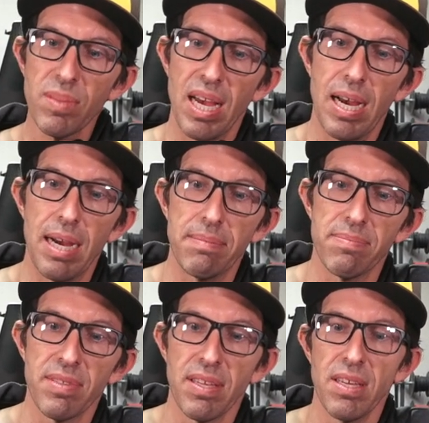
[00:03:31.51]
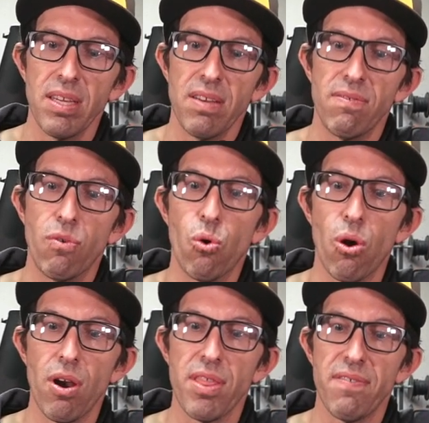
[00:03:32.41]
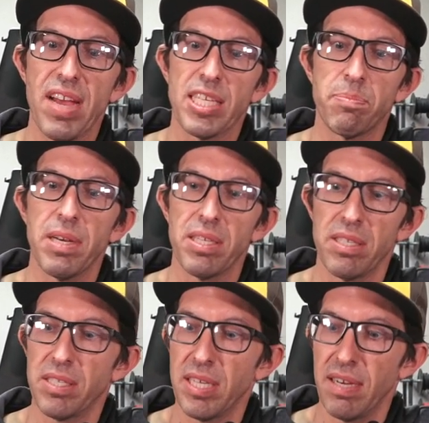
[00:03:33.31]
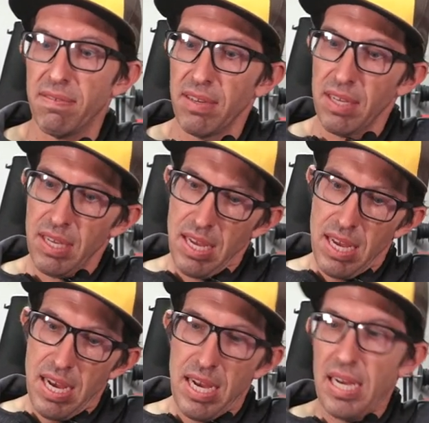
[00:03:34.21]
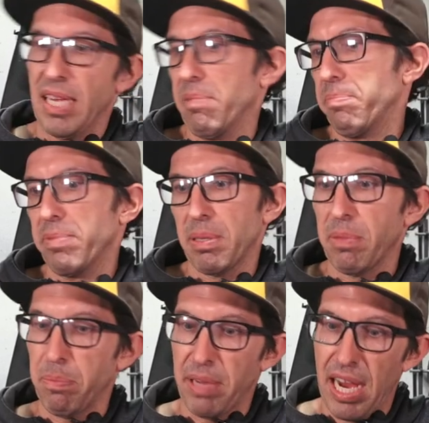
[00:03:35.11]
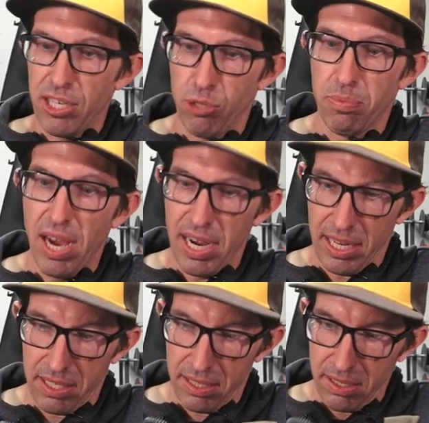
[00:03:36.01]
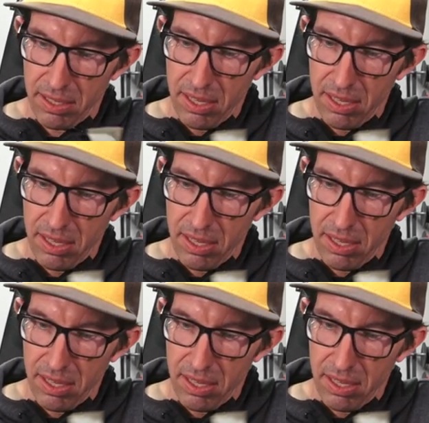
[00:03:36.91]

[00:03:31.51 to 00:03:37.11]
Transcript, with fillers: um, for the Vespas and stuff uh, and some of the Piaggio products.